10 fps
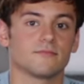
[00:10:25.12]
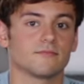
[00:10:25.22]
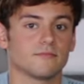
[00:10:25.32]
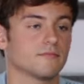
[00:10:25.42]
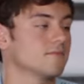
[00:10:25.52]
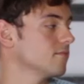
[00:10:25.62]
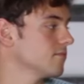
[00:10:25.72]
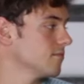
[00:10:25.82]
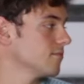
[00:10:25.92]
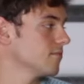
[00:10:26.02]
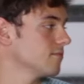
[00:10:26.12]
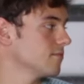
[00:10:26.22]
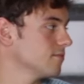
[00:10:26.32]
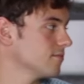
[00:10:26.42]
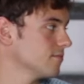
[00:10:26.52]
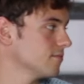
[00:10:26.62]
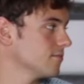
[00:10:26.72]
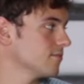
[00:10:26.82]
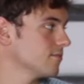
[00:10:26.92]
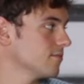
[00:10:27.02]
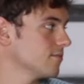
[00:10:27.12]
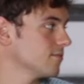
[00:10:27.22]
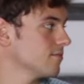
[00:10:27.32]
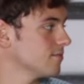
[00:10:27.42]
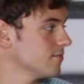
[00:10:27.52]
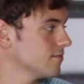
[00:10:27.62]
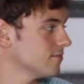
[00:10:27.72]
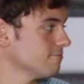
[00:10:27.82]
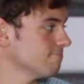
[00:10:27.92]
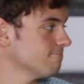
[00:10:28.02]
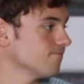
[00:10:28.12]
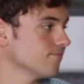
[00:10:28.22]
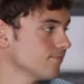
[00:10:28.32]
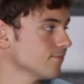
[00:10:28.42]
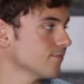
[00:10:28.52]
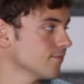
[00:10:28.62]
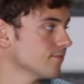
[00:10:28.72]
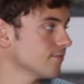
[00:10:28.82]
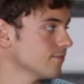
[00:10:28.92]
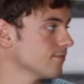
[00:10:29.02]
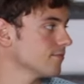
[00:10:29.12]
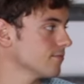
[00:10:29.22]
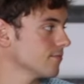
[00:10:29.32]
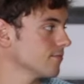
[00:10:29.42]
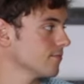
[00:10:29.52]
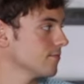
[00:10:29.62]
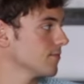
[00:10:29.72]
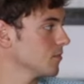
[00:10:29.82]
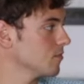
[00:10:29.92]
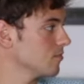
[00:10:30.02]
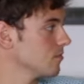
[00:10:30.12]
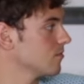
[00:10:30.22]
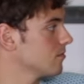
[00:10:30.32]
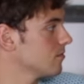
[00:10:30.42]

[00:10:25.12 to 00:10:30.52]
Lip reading: The person shown says nothing.